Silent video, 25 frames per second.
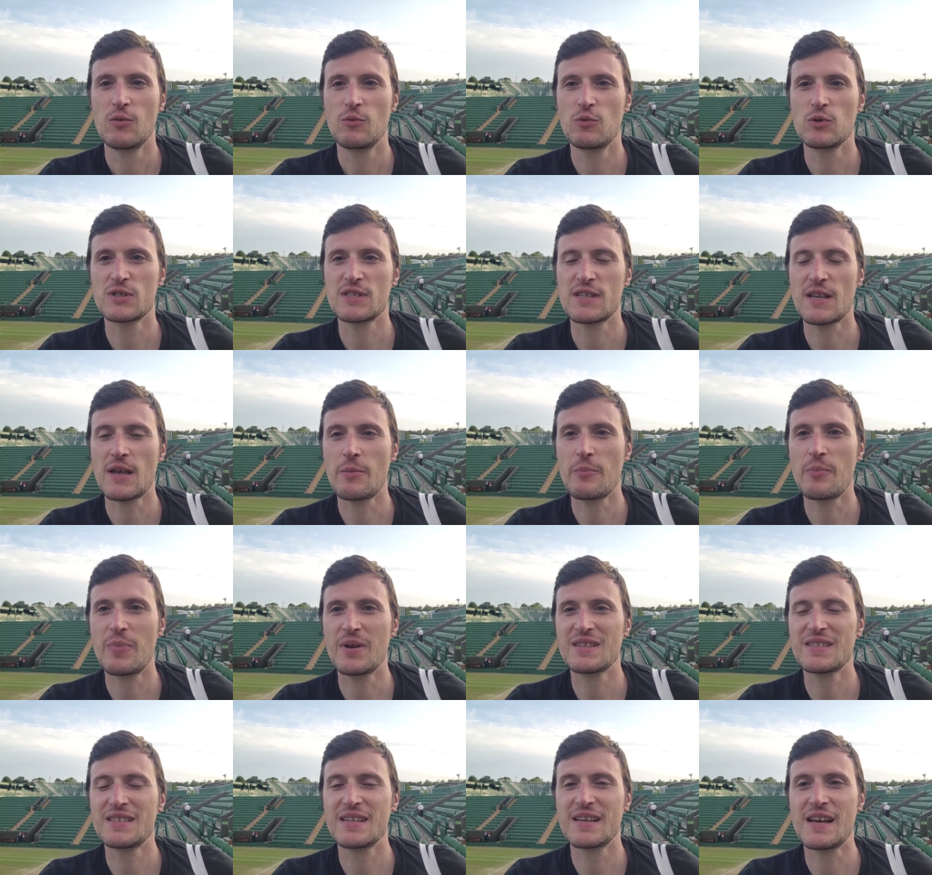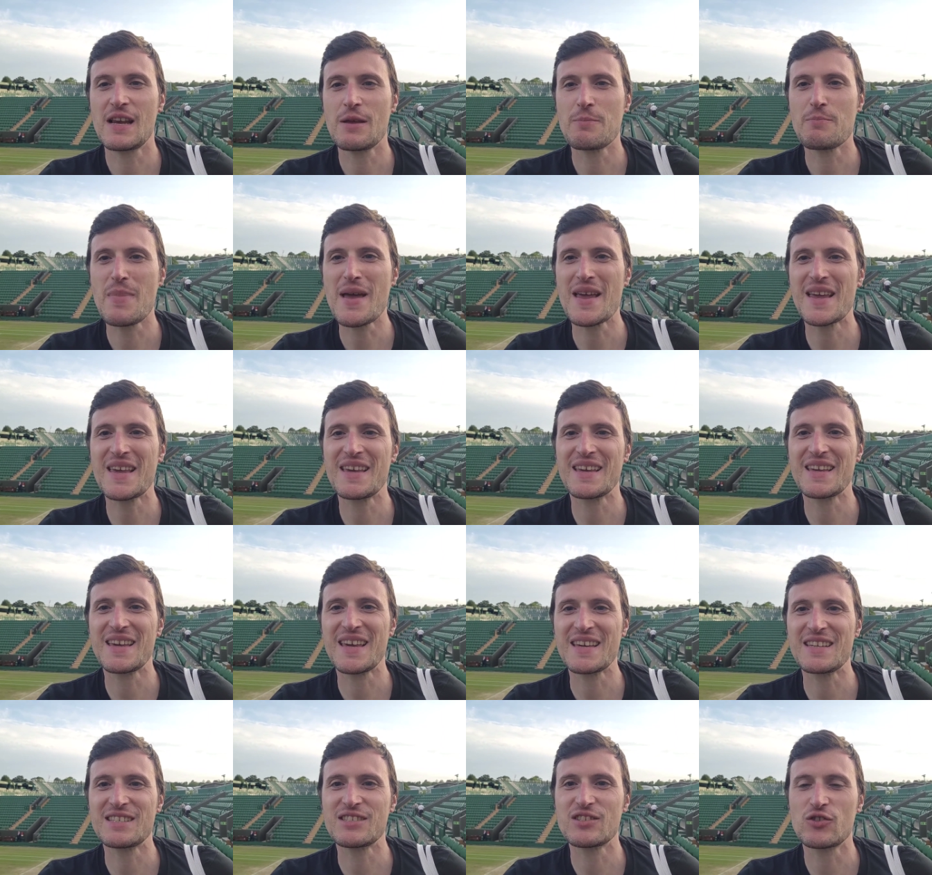was uh, basically
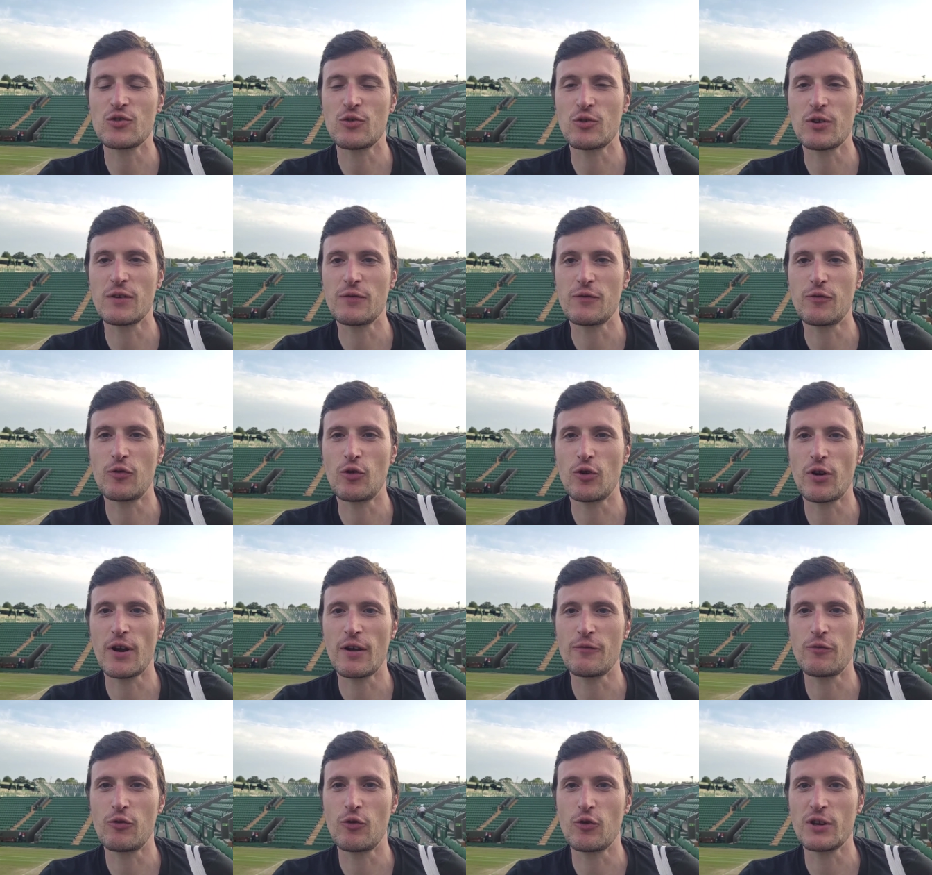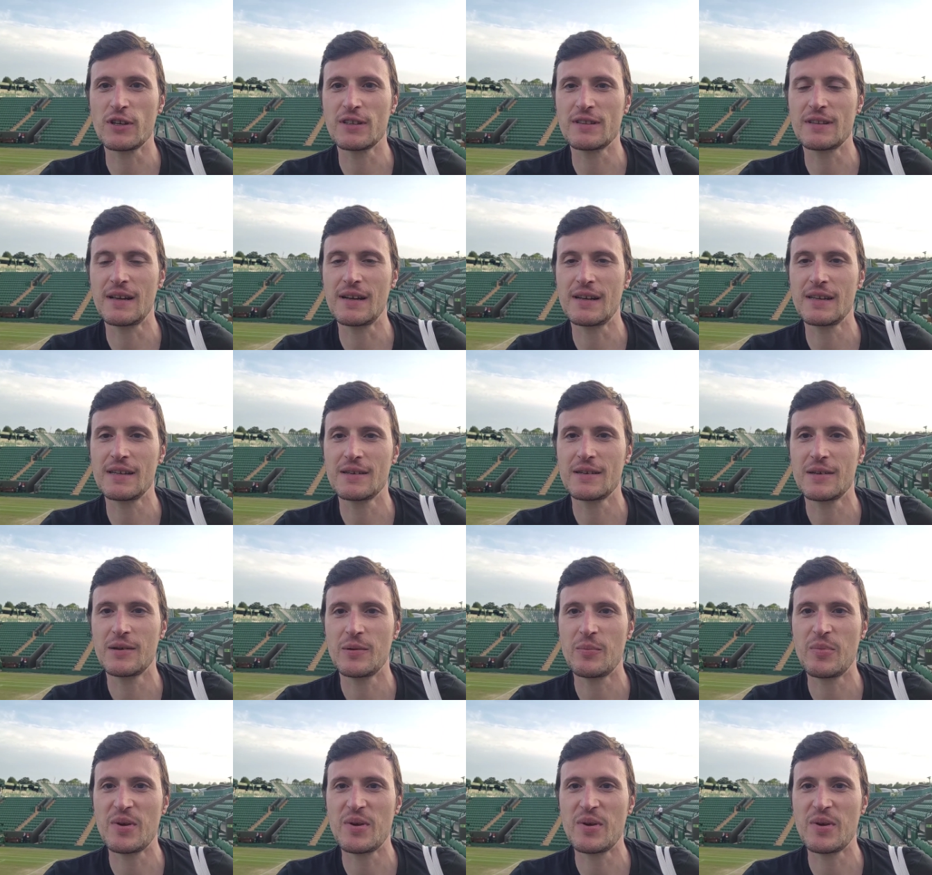making history for uh, for Italy,